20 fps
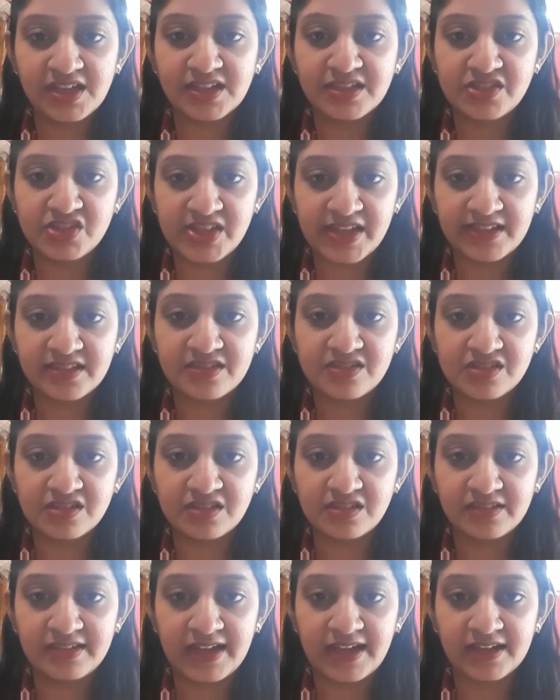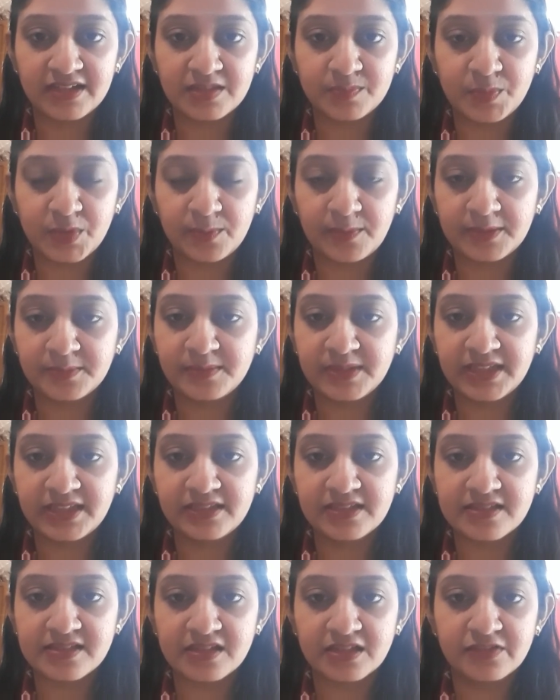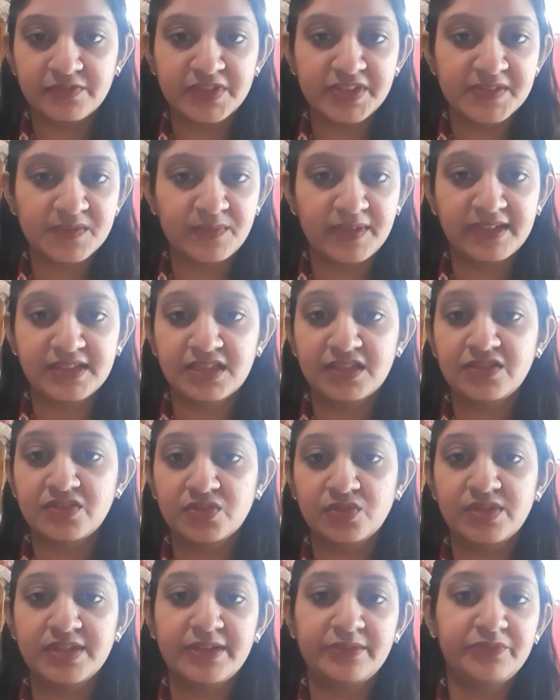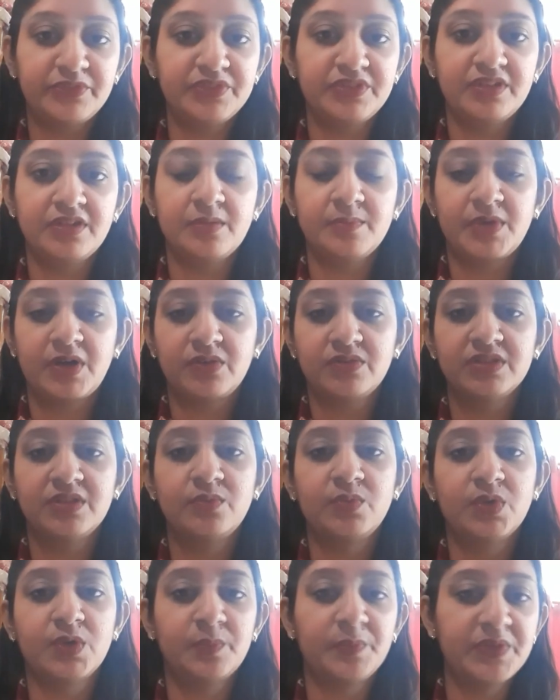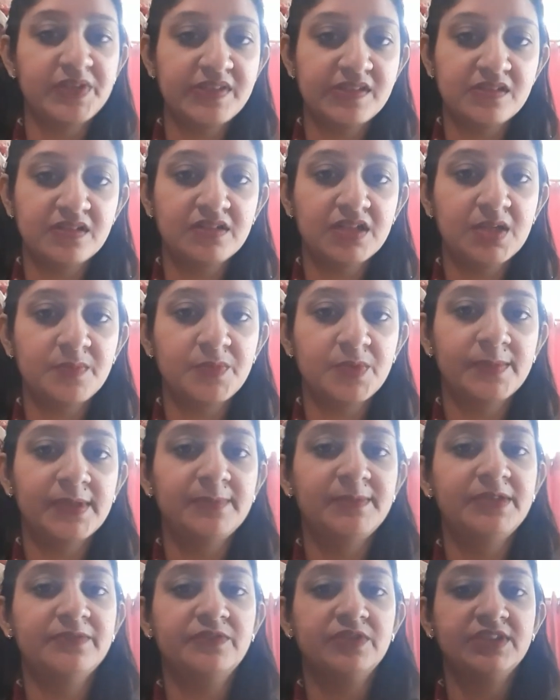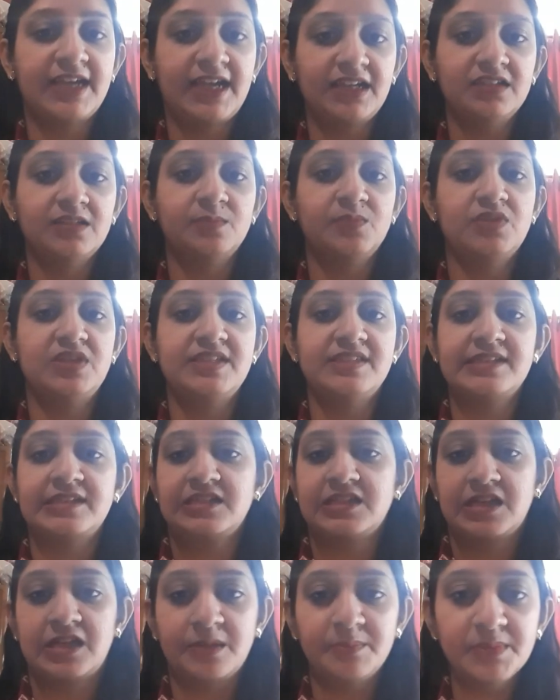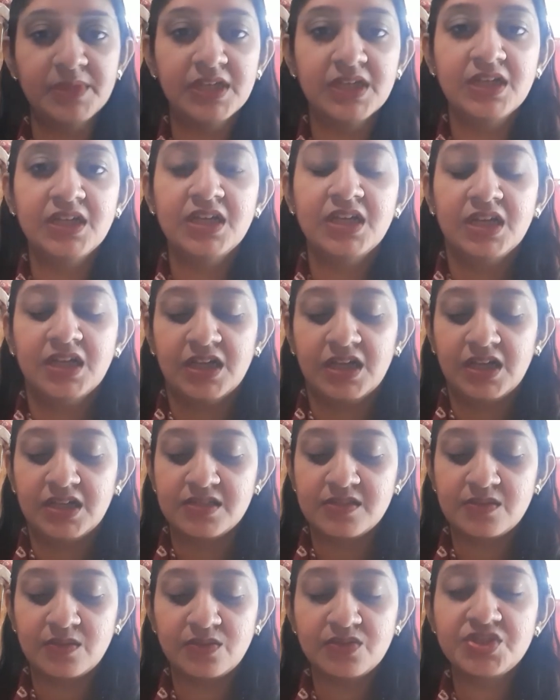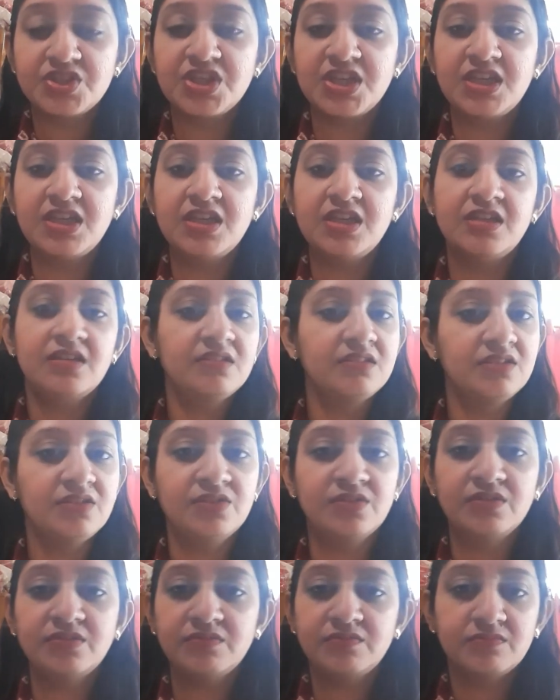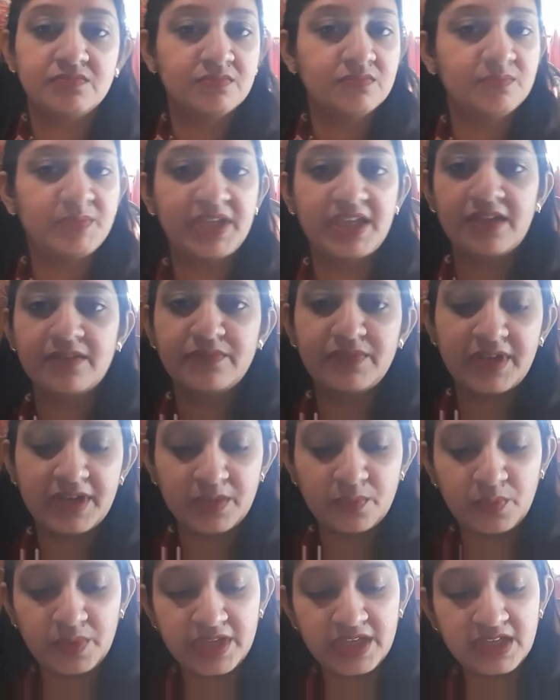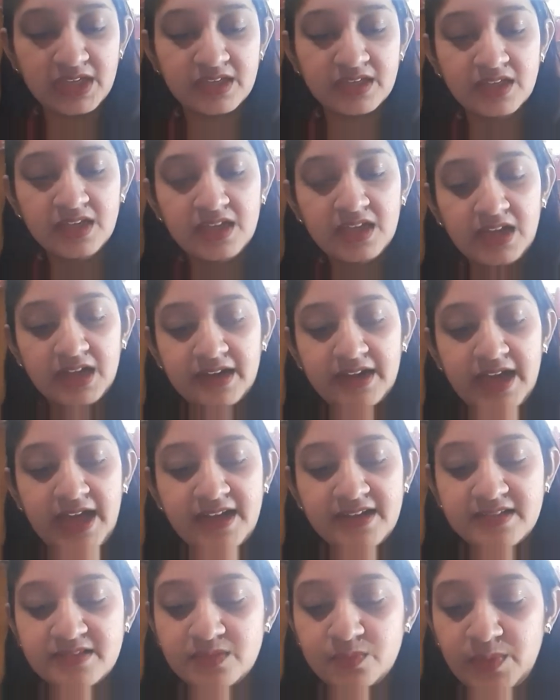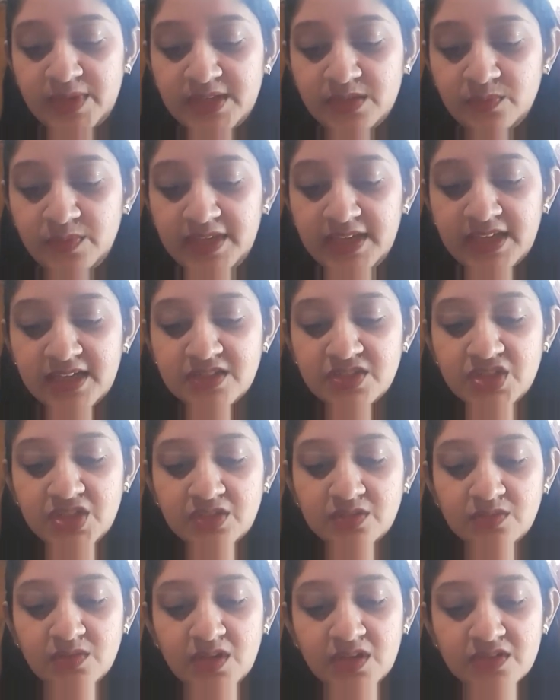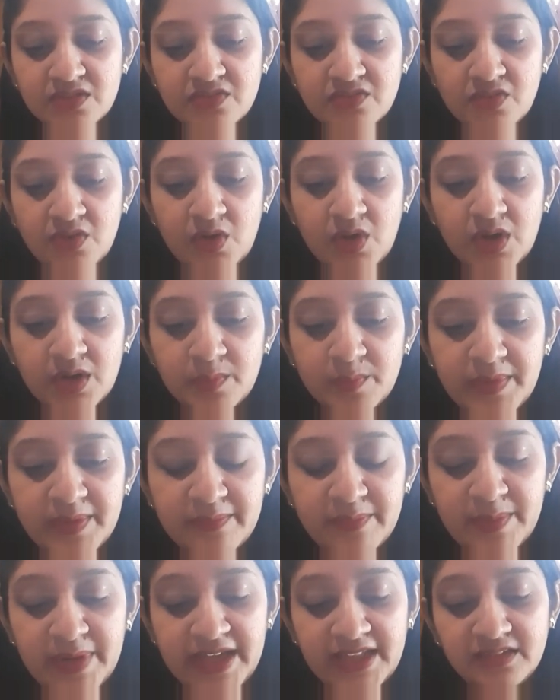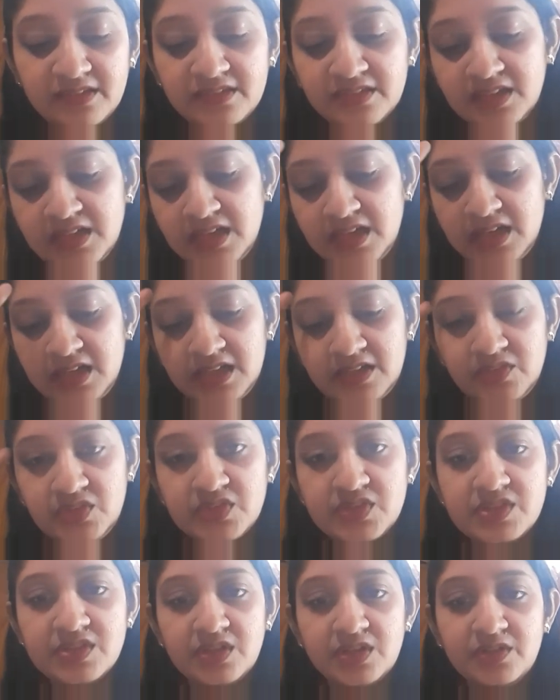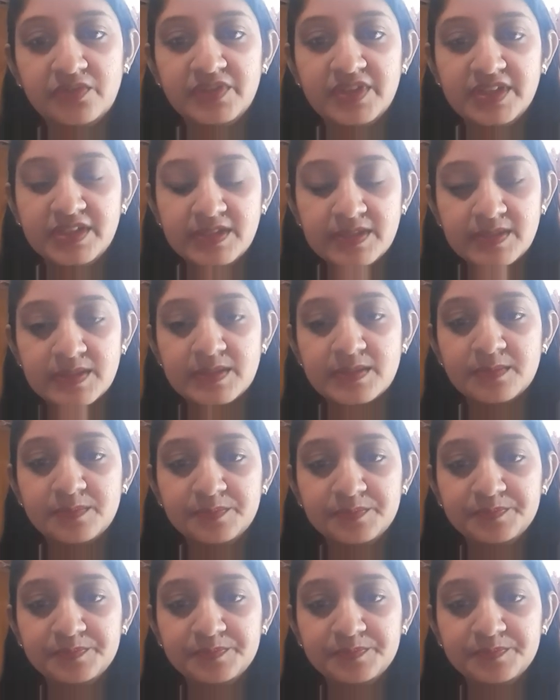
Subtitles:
conjectured that probably the servants went and told everything about the war prisoner, and probably for that the police had come. So she, became very weak. Her hands went weak and she could not draw her breath. The servants